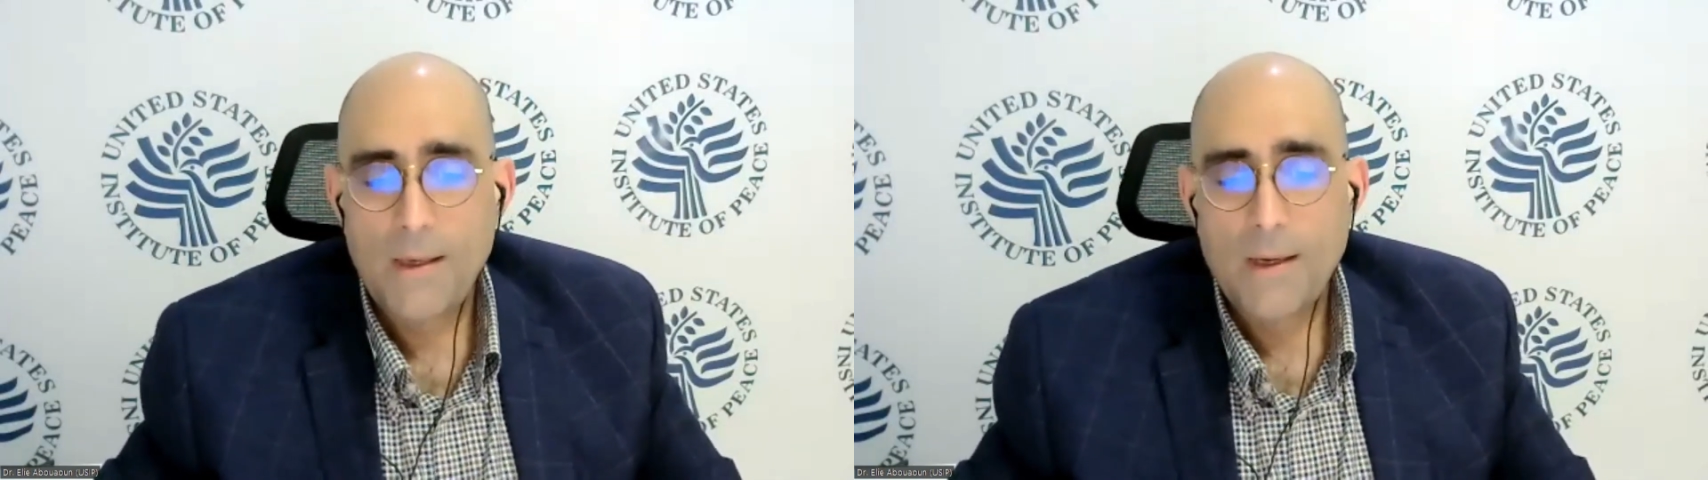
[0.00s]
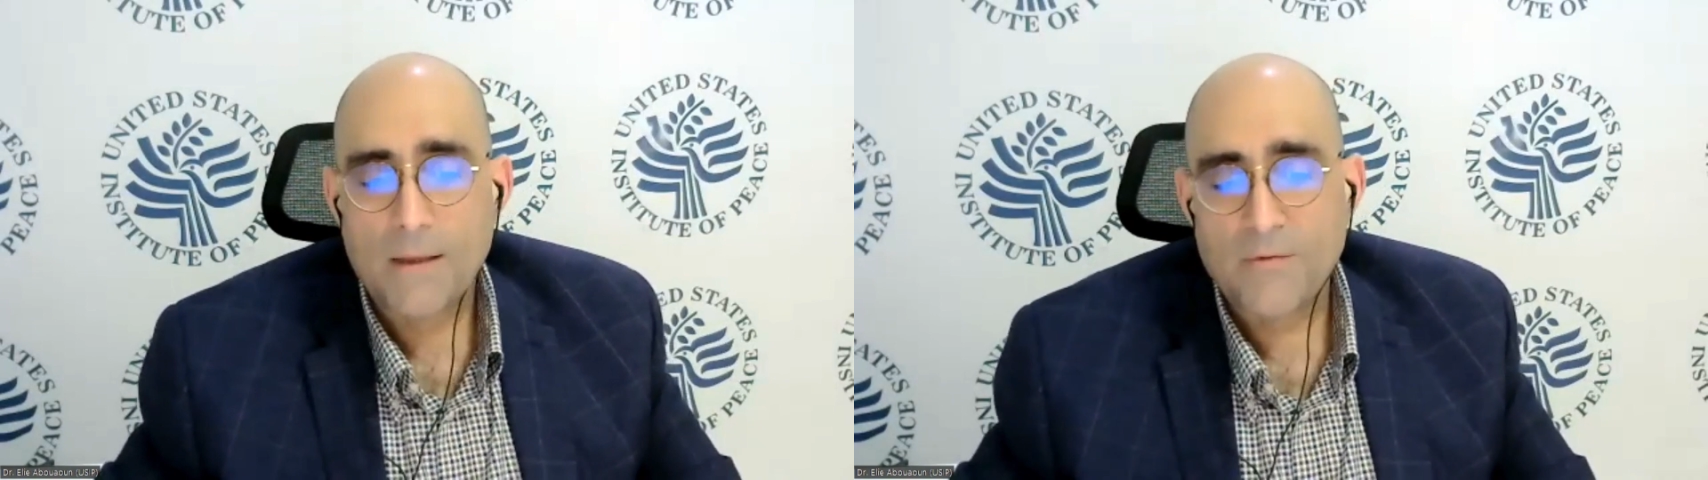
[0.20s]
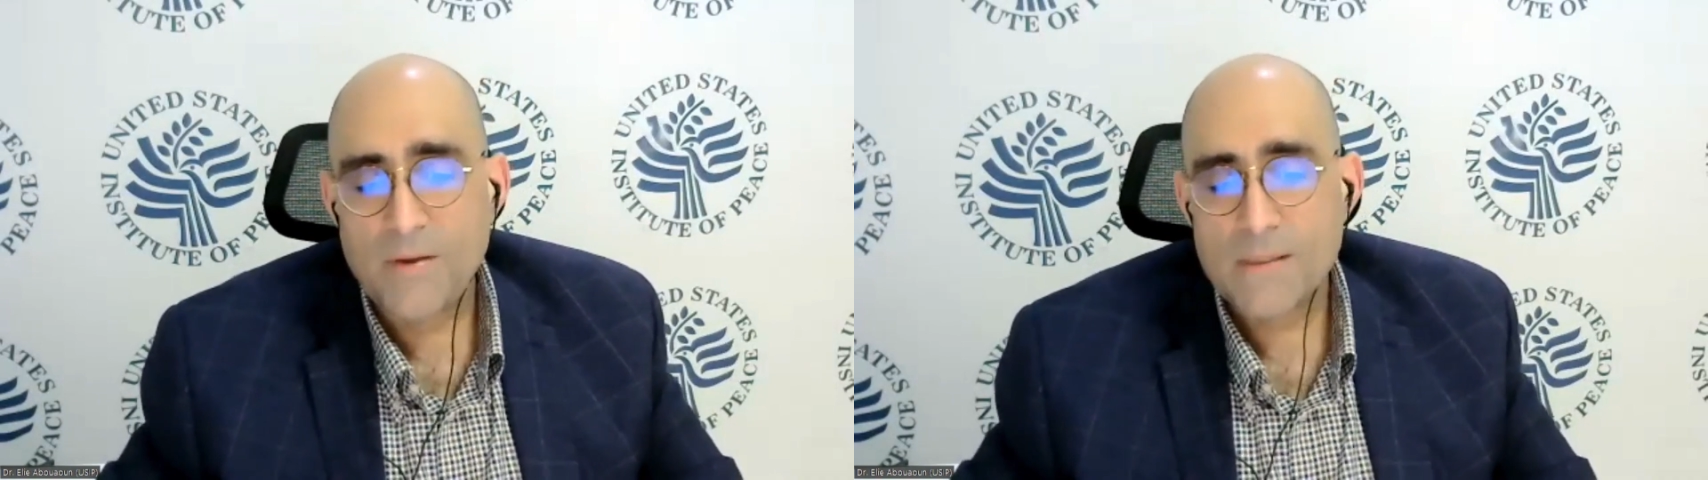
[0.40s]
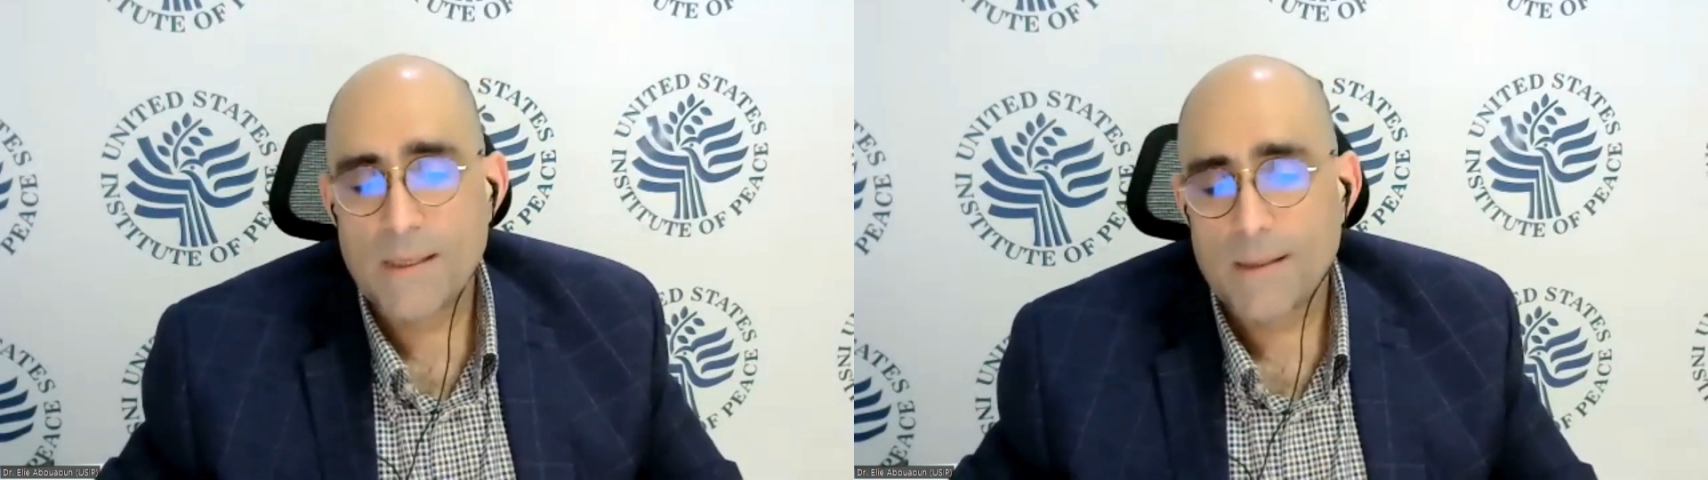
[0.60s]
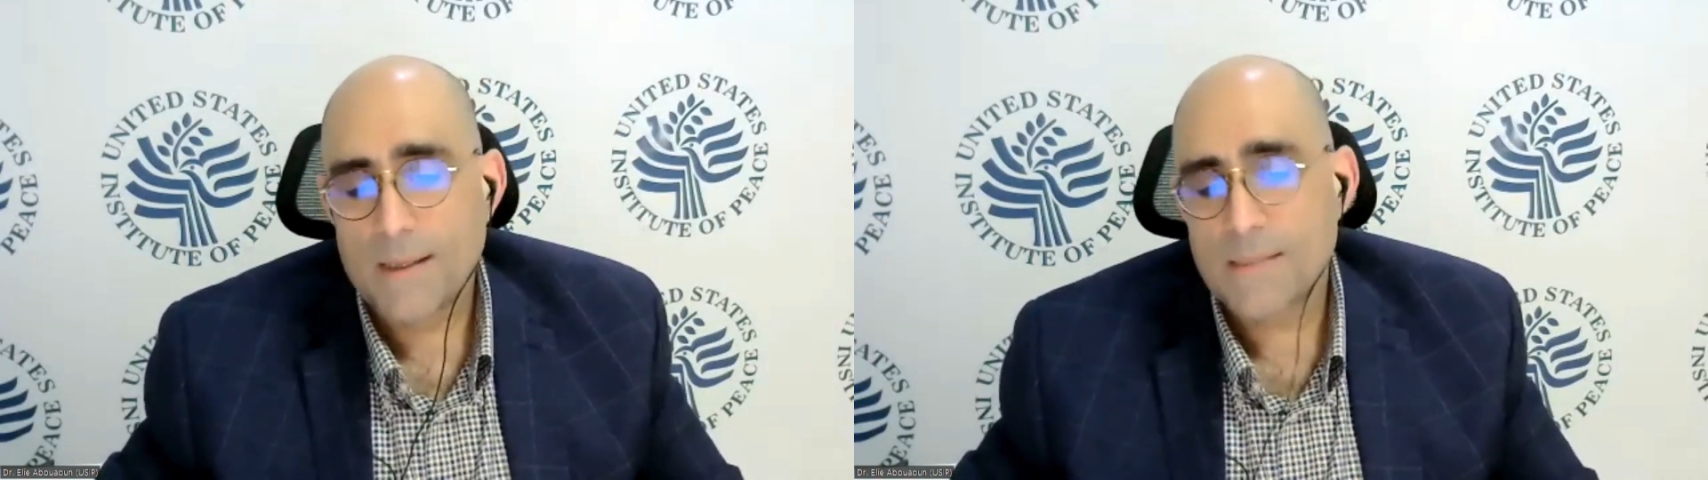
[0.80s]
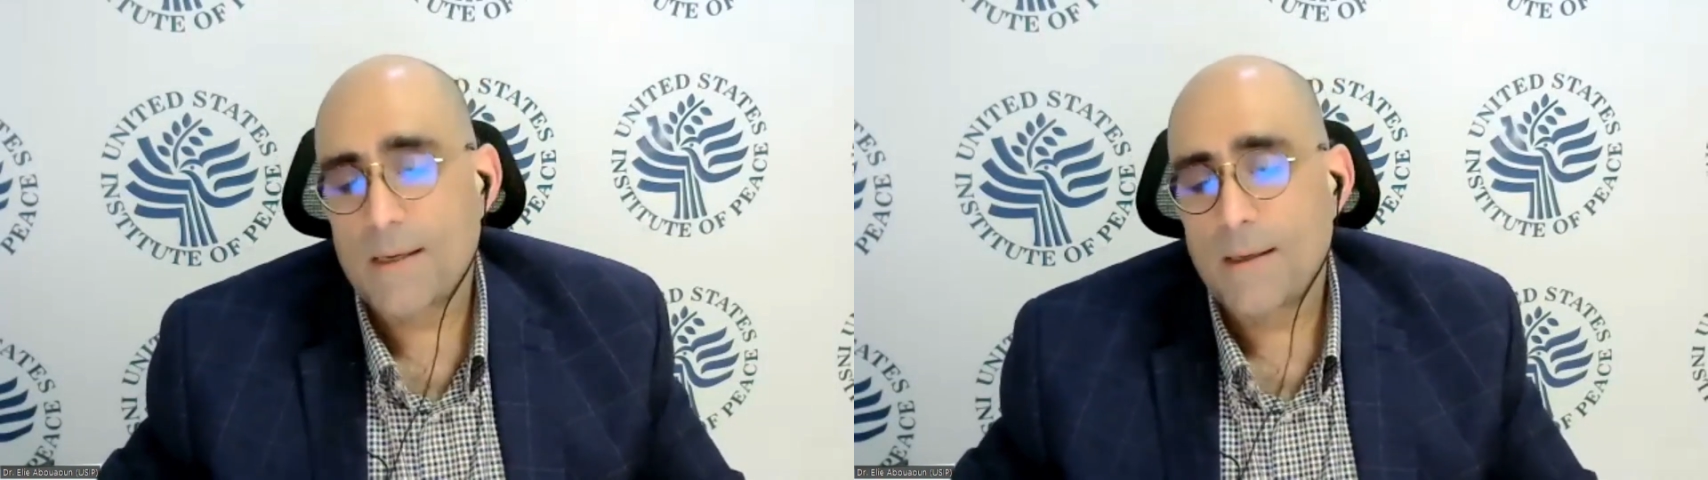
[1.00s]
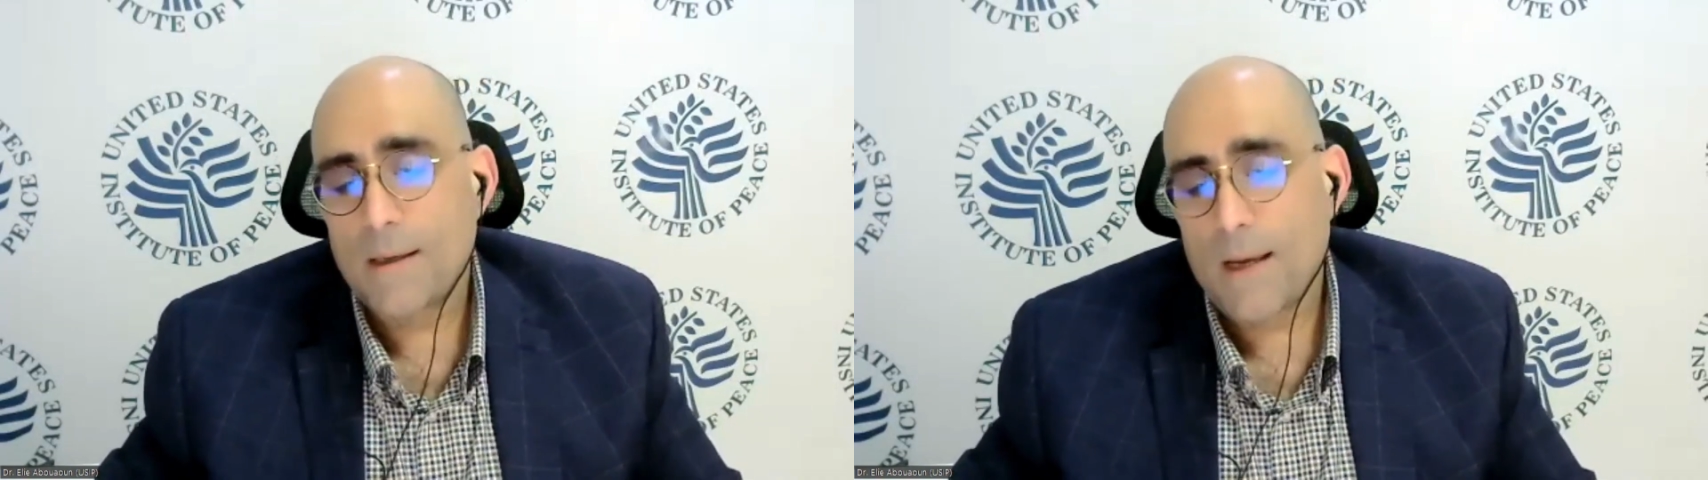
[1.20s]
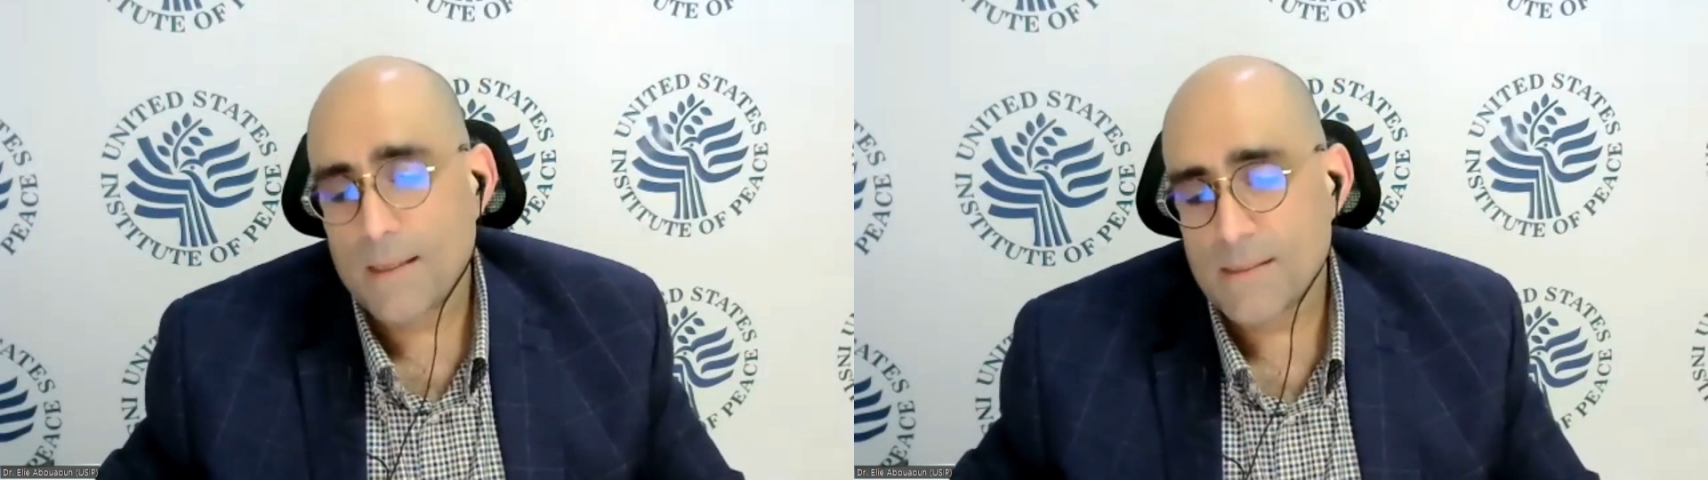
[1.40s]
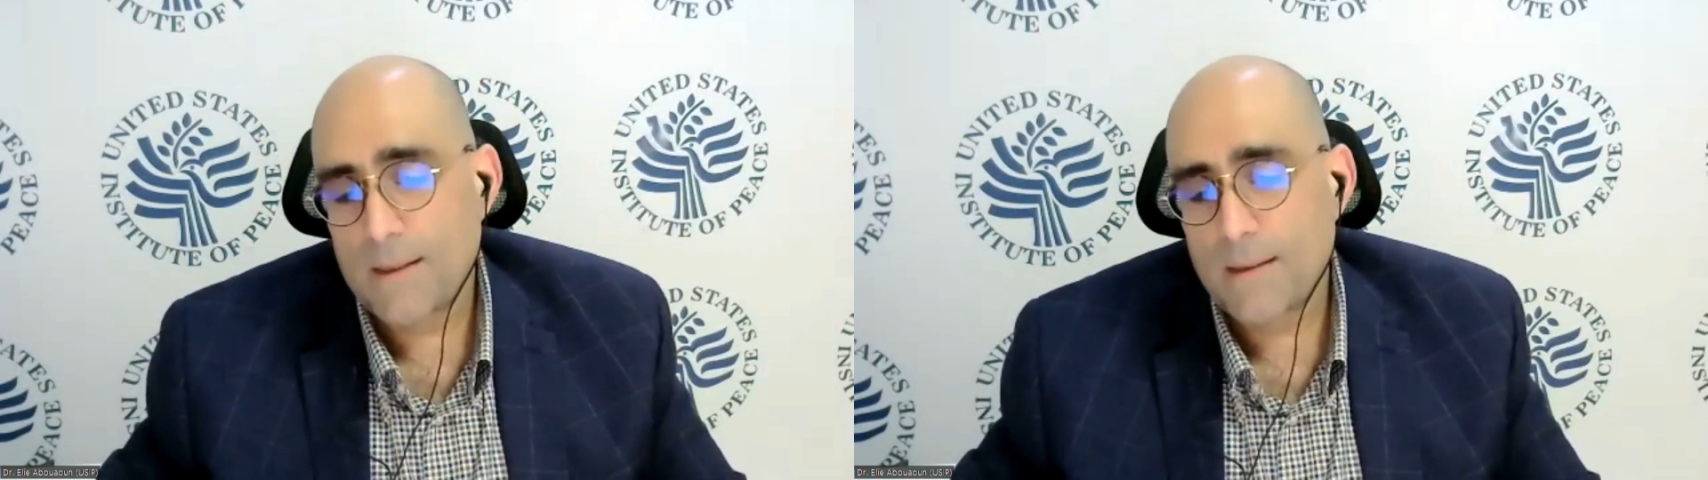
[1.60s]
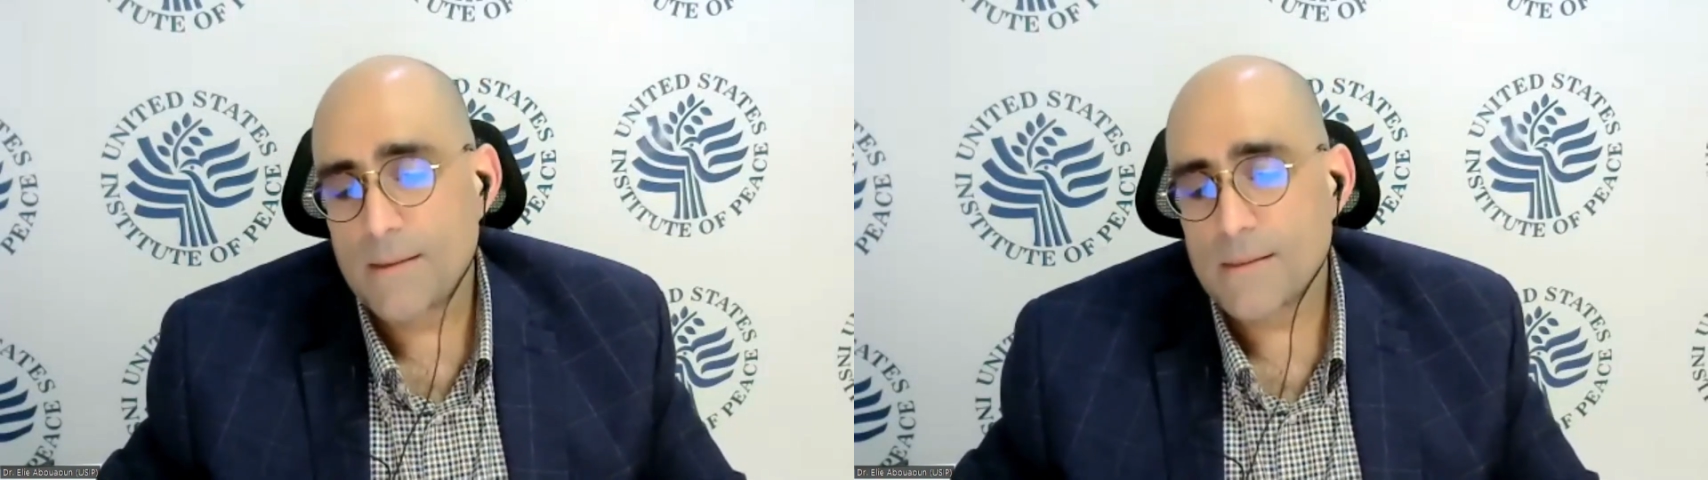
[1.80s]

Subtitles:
and fears and anxieties